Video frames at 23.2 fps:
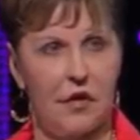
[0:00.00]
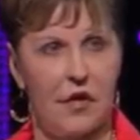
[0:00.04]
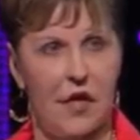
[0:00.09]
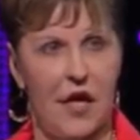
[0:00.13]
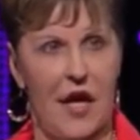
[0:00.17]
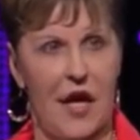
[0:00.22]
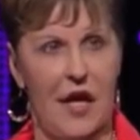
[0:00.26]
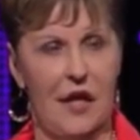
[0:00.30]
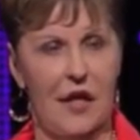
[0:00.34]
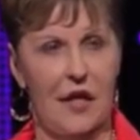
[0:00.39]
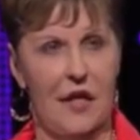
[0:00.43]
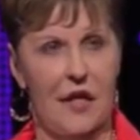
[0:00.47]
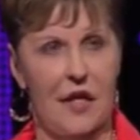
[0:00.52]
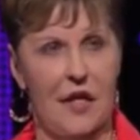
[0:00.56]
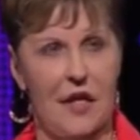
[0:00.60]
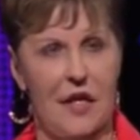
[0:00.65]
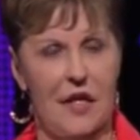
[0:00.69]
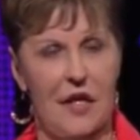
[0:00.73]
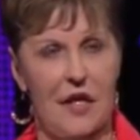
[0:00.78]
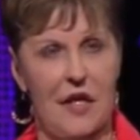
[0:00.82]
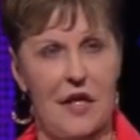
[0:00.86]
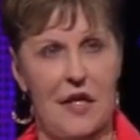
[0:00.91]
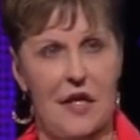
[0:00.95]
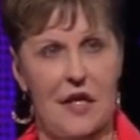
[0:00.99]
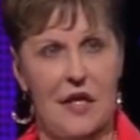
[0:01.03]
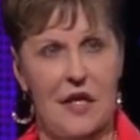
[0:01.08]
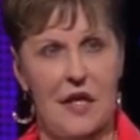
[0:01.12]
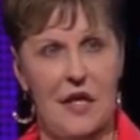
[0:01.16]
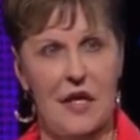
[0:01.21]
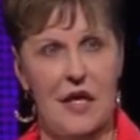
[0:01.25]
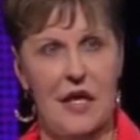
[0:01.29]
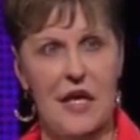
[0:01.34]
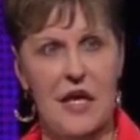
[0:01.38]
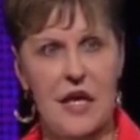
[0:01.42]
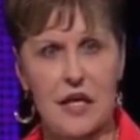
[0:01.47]
and
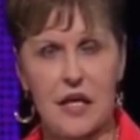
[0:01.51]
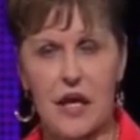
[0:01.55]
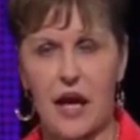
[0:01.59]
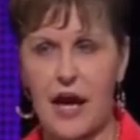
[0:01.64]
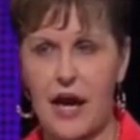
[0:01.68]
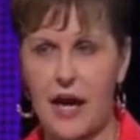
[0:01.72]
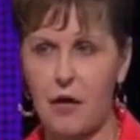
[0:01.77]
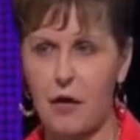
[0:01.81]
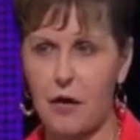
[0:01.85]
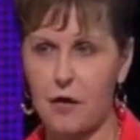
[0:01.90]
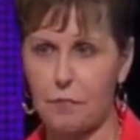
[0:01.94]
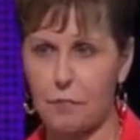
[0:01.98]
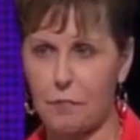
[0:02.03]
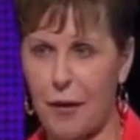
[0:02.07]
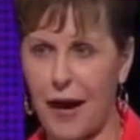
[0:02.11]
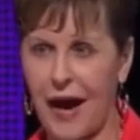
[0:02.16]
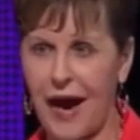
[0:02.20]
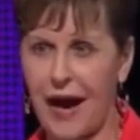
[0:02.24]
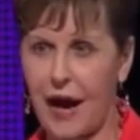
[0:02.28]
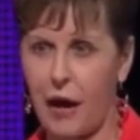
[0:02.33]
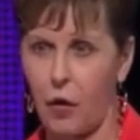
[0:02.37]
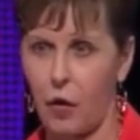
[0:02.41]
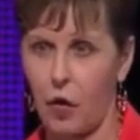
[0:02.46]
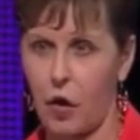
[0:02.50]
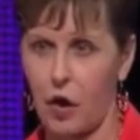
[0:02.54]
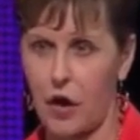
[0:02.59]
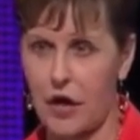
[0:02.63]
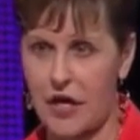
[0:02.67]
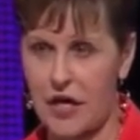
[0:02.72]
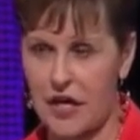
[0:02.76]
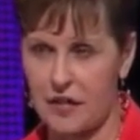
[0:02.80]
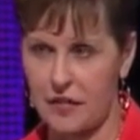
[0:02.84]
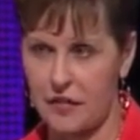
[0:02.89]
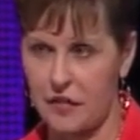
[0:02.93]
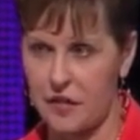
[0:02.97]
inherent power
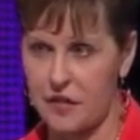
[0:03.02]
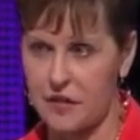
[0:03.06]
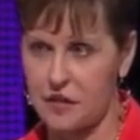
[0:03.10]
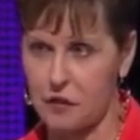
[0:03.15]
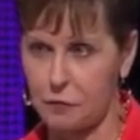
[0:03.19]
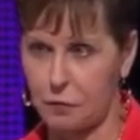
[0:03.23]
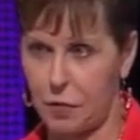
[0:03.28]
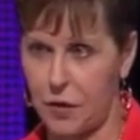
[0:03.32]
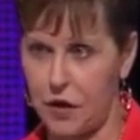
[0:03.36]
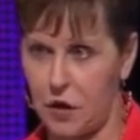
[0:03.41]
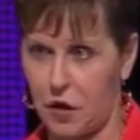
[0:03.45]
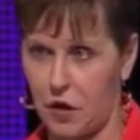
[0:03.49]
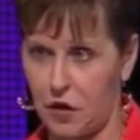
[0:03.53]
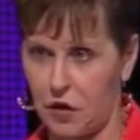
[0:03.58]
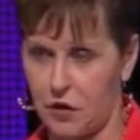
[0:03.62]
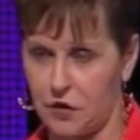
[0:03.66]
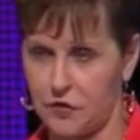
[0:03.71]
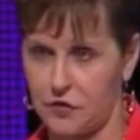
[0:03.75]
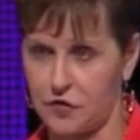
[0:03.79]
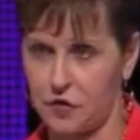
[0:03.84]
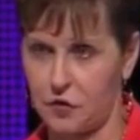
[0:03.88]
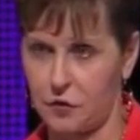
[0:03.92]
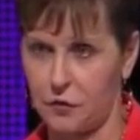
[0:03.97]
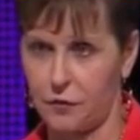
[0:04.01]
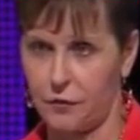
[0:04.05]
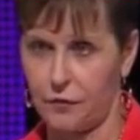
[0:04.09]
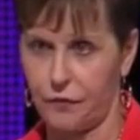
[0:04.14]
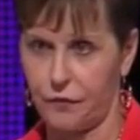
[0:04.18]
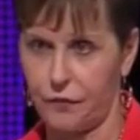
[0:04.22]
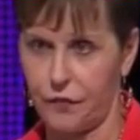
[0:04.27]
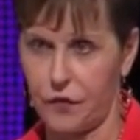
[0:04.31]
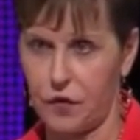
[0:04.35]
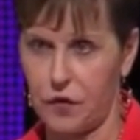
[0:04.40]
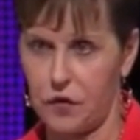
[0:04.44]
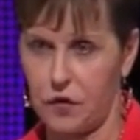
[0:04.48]
in these pills
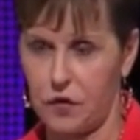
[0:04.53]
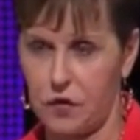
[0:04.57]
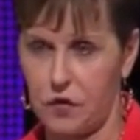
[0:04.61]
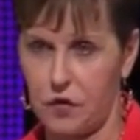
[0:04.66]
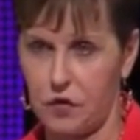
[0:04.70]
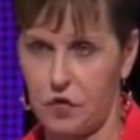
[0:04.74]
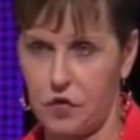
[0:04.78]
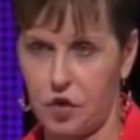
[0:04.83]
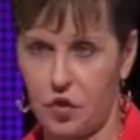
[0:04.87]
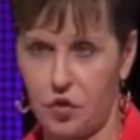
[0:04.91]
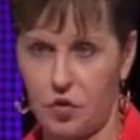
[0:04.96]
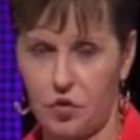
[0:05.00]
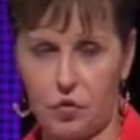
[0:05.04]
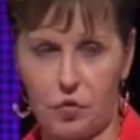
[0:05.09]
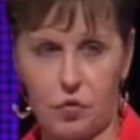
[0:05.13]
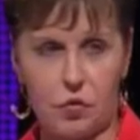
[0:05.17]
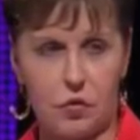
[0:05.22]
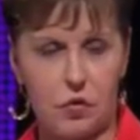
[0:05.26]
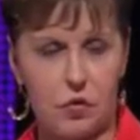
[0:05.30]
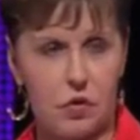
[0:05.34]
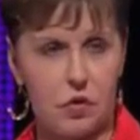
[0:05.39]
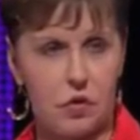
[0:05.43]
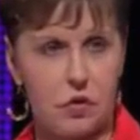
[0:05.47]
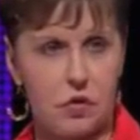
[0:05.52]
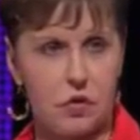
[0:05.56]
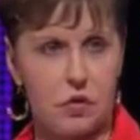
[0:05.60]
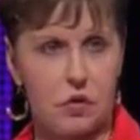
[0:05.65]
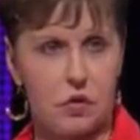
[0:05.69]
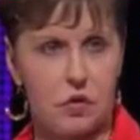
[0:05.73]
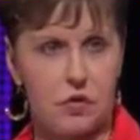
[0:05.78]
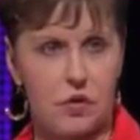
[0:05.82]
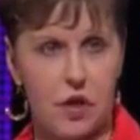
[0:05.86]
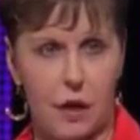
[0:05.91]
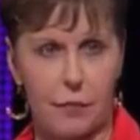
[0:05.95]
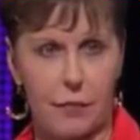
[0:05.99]
to
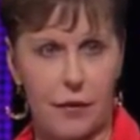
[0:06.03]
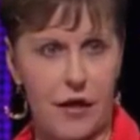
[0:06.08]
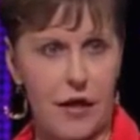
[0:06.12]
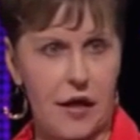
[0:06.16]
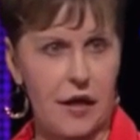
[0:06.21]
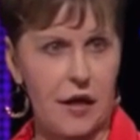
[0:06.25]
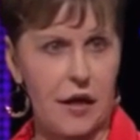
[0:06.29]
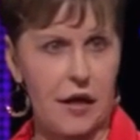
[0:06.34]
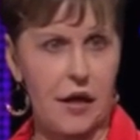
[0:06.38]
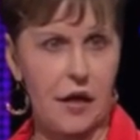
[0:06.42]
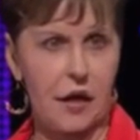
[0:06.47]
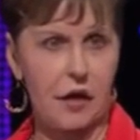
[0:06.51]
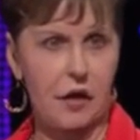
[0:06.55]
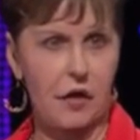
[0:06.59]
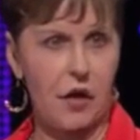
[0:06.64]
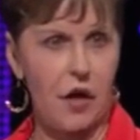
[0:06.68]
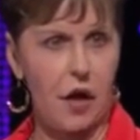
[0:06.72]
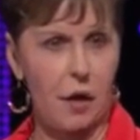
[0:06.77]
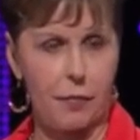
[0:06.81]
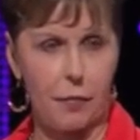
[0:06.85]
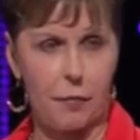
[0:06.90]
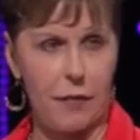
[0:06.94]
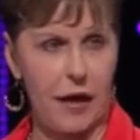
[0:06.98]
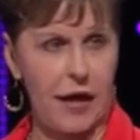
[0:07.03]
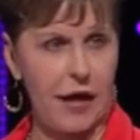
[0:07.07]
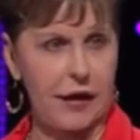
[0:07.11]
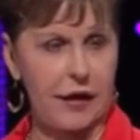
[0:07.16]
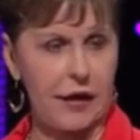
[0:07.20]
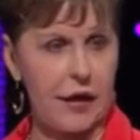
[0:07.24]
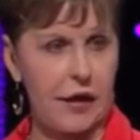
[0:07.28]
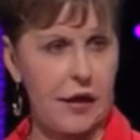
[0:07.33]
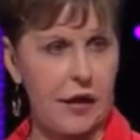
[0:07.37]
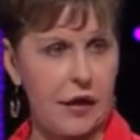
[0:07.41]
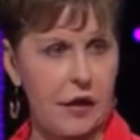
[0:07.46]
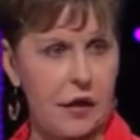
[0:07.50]
stop a headache or help a
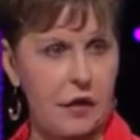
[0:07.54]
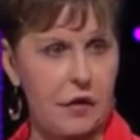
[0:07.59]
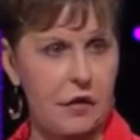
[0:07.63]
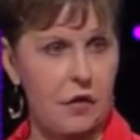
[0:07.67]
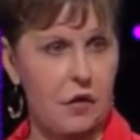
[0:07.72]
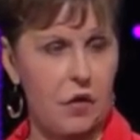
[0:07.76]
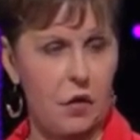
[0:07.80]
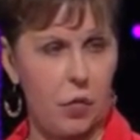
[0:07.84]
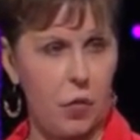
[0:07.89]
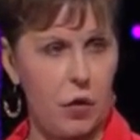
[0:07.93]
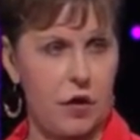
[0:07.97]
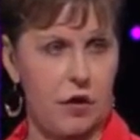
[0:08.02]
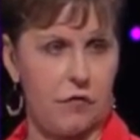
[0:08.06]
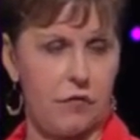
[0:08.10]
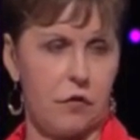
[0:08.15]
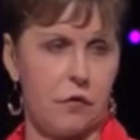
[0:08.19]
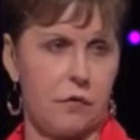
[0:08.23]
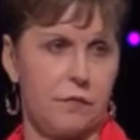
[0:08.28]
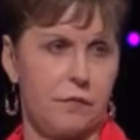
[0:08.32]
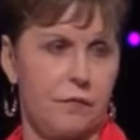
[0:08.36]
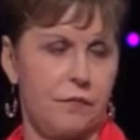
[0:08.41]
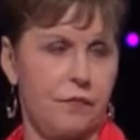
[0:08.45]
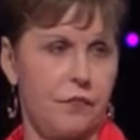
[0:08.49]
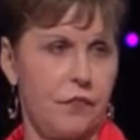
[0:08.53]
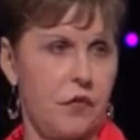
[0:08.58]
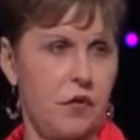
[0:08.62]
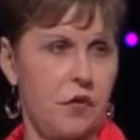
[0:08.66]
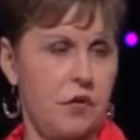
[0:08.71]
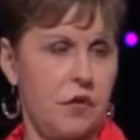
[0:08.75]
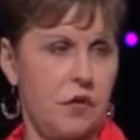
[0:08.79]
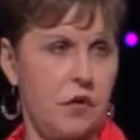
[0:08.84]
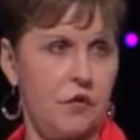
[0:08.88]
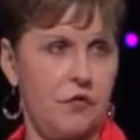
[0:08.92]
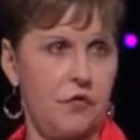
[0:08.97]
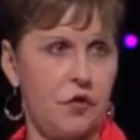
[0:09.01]
backache or whatever.
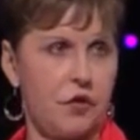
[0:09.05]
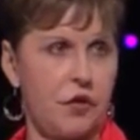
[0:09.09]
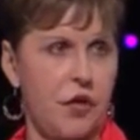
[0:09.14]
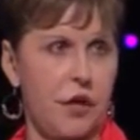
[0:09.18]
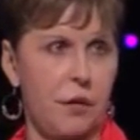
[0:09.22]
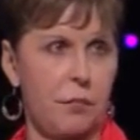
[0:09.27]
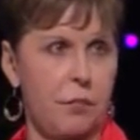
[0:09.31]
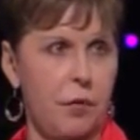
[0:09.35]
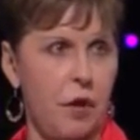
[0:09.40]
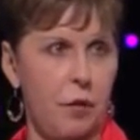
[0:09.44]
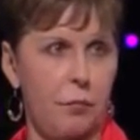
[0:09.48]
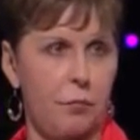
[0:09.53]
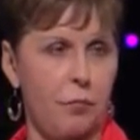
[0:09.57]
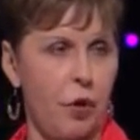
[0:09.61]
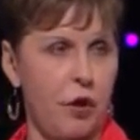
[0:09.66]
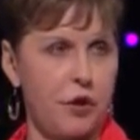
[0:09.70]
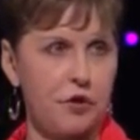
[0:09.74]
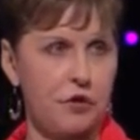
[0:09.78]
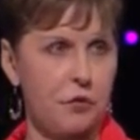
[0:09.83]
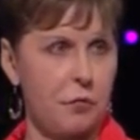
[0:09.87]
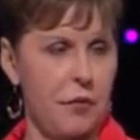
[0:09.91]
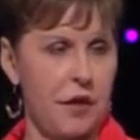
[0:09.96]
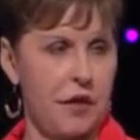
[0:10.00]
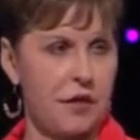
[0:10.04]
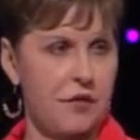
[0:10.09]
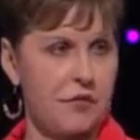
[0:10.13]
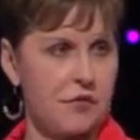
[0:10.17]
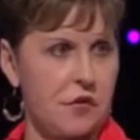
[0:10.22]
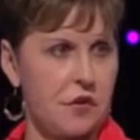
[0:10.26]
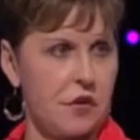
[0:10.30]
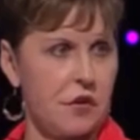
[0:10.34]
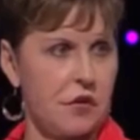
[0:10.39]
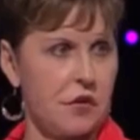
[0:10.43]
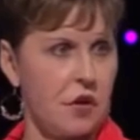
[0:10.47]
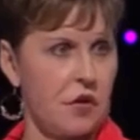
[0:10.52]
If you take blood pressure
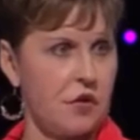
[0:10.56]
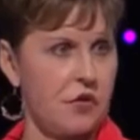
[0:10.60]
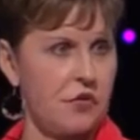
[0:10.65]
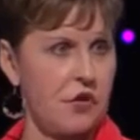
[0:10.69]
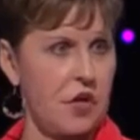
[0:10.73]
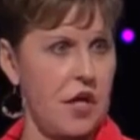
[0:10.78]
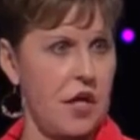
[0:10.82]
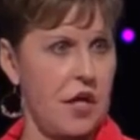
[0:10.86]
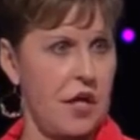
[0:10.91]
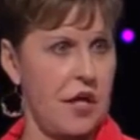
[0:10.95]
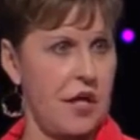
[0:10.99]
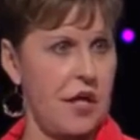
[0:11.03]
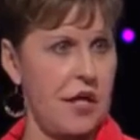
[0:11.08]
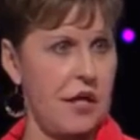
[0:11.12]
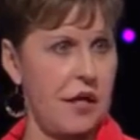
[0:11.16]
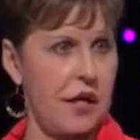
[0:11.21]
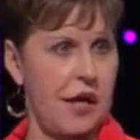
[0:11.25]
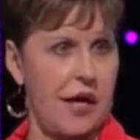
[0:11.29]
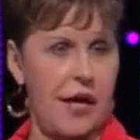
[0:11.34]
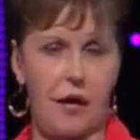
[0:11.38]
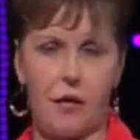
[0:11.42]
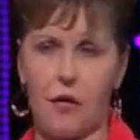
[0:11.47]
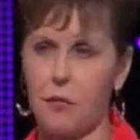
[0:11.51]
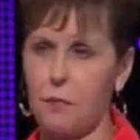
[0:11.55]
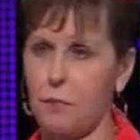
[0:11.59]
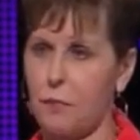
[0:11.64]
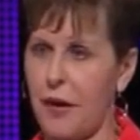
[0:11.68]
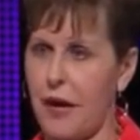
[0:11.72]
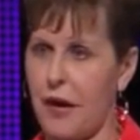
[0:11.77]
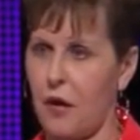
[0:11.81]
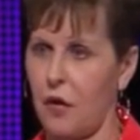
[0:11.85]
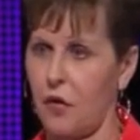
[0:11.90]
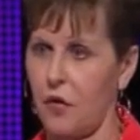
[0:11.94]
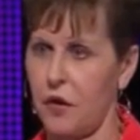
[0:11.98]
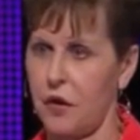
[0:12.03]
medicine, there's inherent
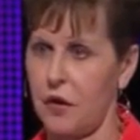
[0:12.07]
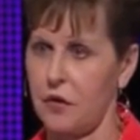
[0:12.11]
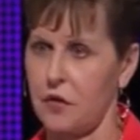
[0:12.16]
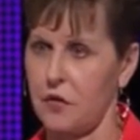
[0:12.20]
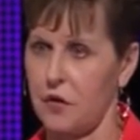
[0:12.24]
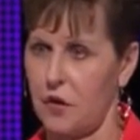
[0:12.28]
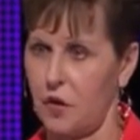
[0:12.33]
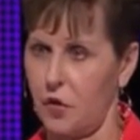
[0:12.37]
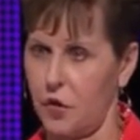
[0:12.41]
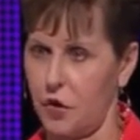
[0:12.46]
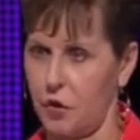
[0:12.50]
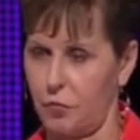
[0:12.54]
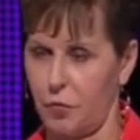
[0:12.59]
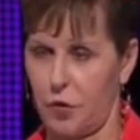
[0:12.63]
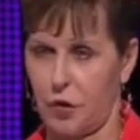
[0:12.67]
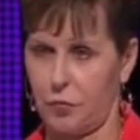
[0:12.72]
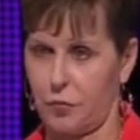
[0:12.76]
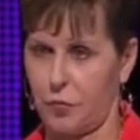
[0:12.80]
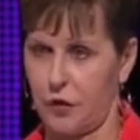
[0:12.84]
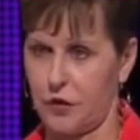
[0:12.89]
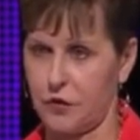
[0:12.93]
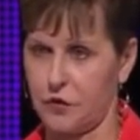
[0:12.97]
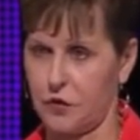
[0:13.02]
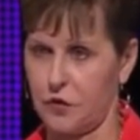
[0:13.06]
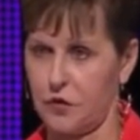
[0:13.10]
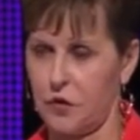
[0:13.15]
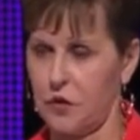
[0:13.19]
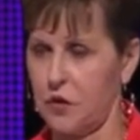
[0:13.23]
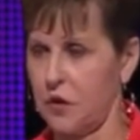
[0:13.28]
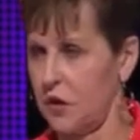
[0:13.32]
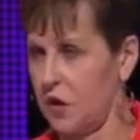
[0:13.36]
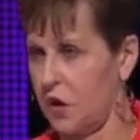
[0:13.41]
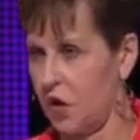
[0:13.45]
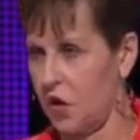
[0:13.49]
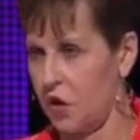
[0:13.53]
power in it to lower your blood pressure.
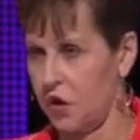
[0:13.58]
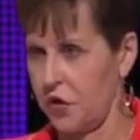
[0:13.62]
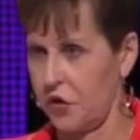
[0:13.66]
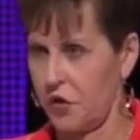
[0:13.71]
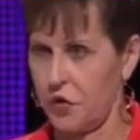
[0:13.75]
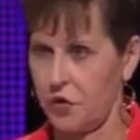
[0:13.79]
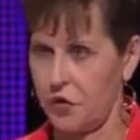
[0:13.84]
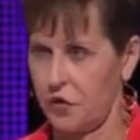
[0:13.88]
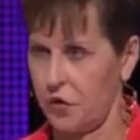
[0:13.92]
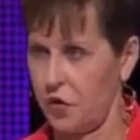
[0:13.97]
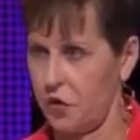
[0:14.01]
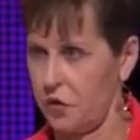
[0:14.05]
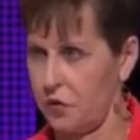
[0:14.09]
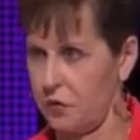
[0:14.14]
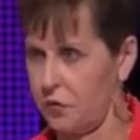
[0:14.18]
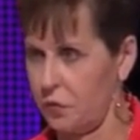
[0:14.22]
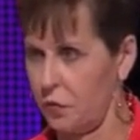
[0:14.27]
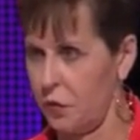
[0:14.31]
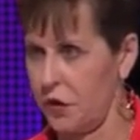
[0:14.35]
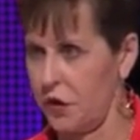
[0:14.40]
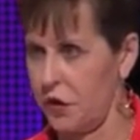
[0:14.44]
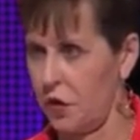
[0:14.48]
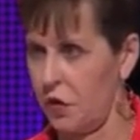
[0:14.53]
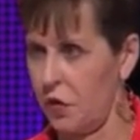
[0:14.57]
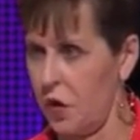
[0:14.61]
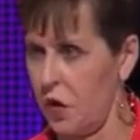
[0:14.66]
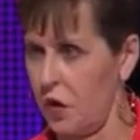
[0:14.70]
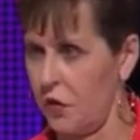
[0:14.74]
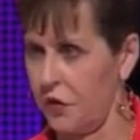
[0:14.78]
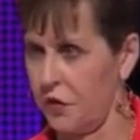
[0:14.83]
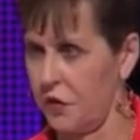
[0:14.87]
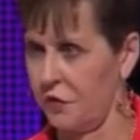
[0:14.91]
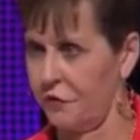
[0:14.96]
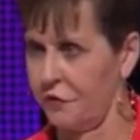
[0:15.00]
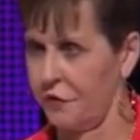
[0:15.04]
On and on and on. We know all
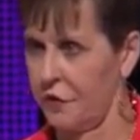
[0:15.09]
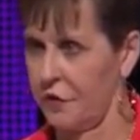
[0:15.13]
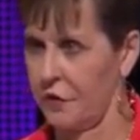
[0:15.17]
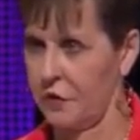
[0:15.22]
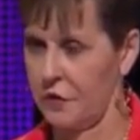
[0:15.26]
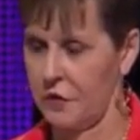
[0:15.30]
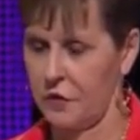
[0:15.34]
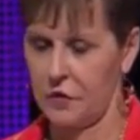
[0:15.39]
the different